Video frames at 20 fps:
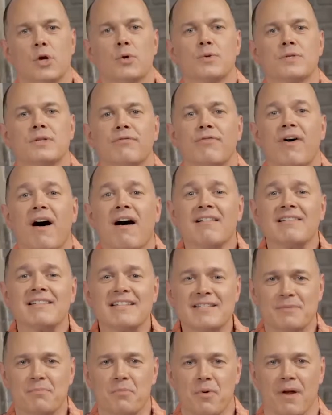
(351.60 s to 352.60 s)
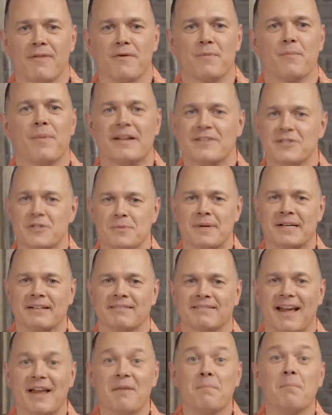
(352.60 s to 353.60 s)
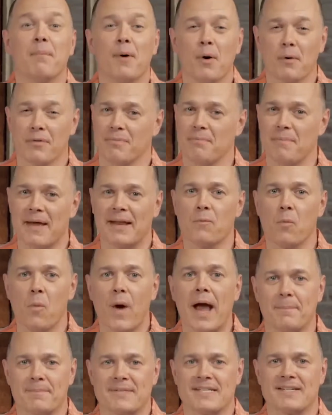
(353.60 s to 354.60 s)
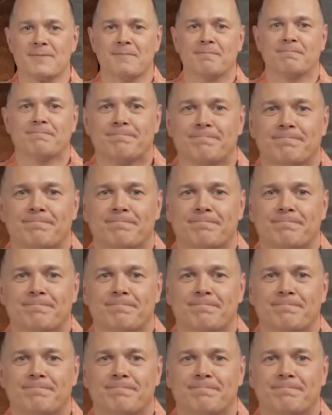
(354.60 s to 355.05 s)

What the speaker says: Joseph hugged his brother Benjamin, and both men wept.